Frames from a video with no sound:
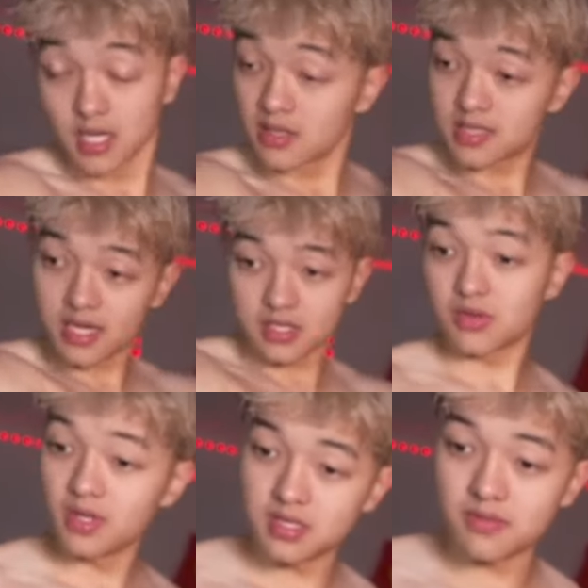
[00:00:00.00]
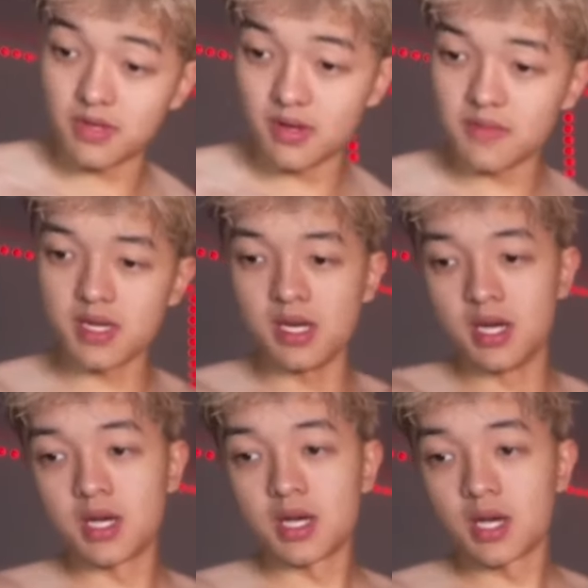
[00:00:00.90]
other side of Twitch, you know what I mean?
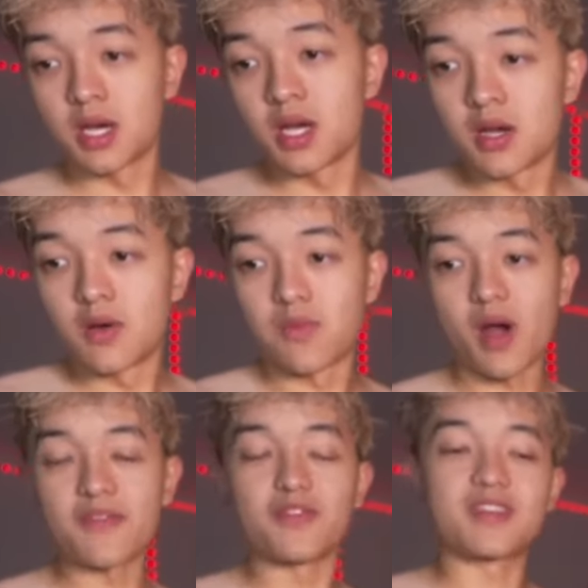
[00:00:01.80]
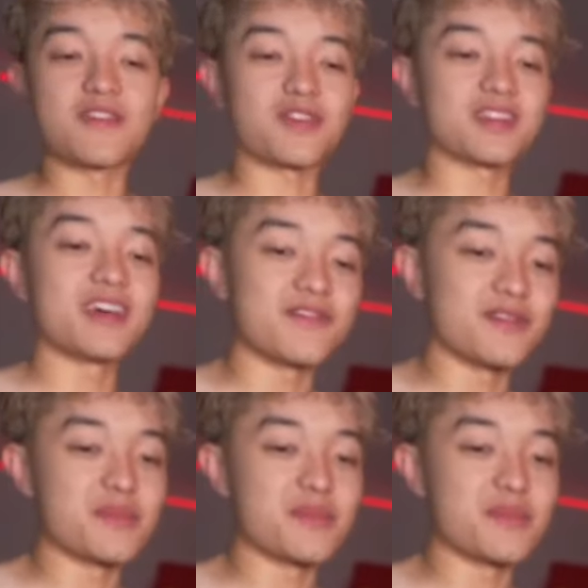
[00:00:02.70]
Right from Day for eleven,